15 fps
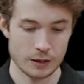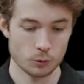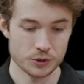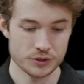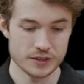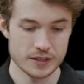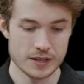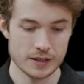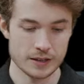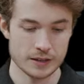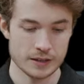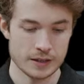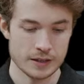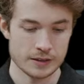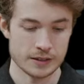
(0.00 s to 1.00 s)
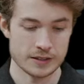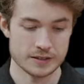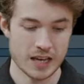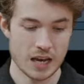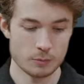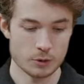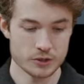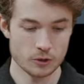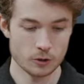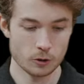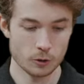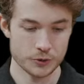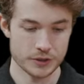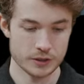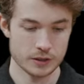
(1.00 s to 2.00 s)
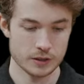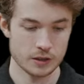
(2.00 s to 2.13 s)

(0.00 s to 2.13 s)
and we'll see the same result,